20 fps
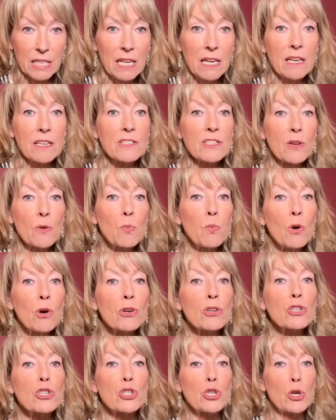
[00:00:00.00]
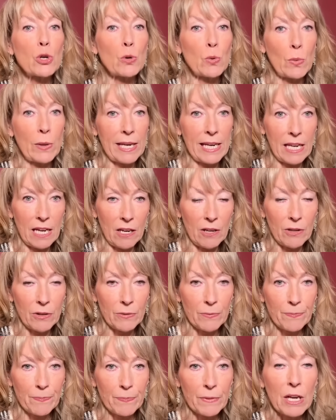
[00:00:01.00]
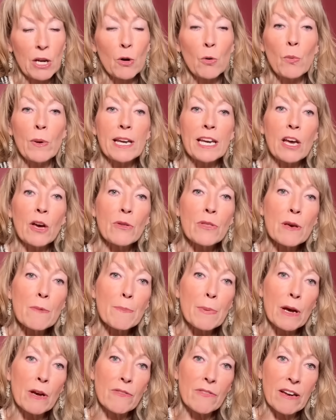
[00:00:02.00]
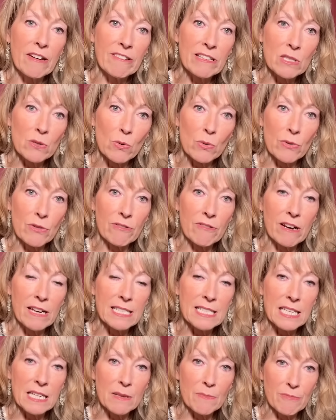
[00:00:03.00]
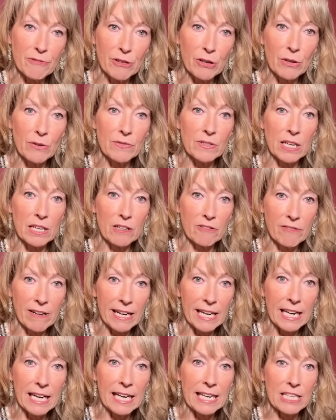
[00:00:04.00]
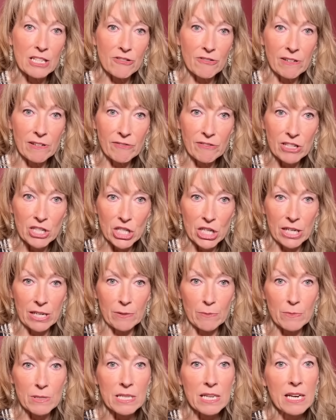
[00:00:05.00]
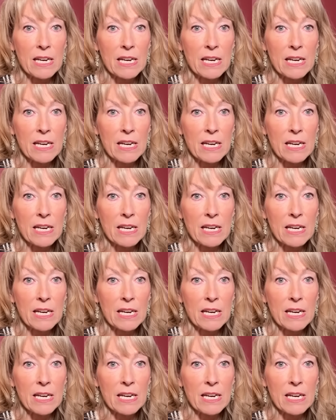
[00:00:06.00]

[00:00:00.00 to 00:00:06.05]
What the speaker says: So what do we know? We know that Bovaer is authorised and approved under regulatory regimes.